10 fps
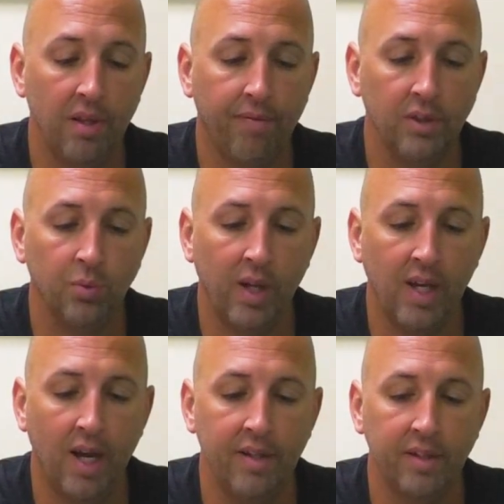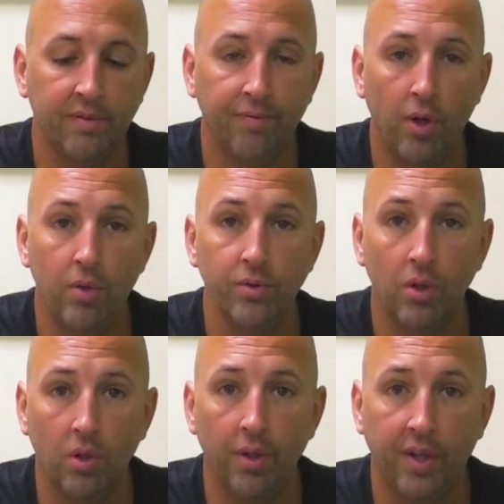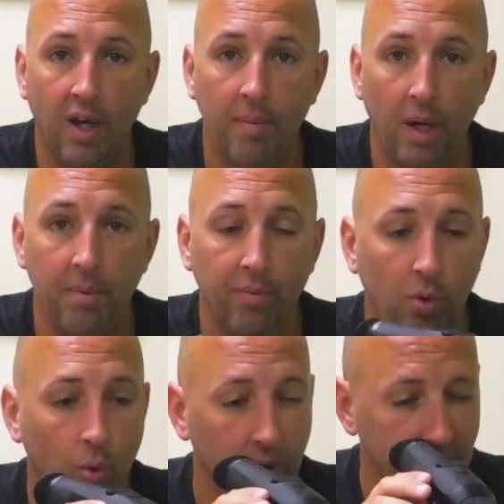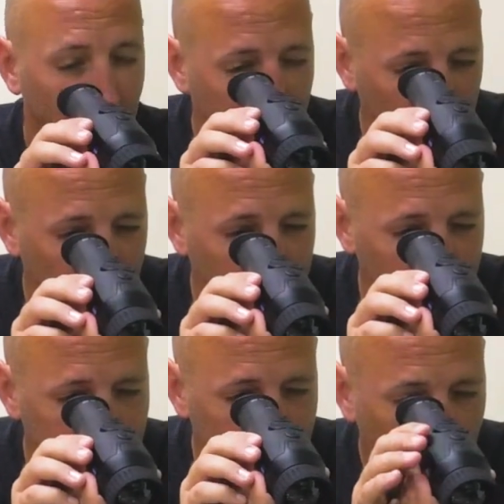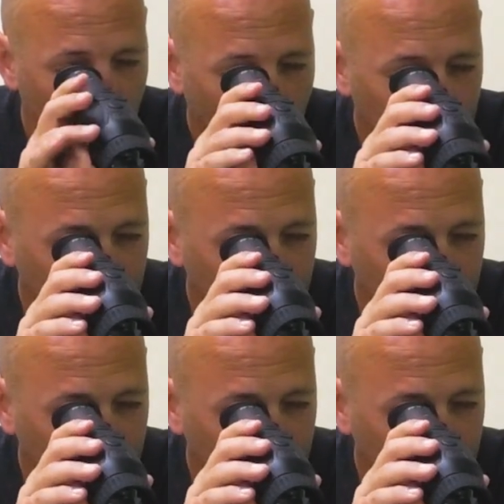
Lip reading: the first one I got in this froze all the time. I'd be recording something like this, I'd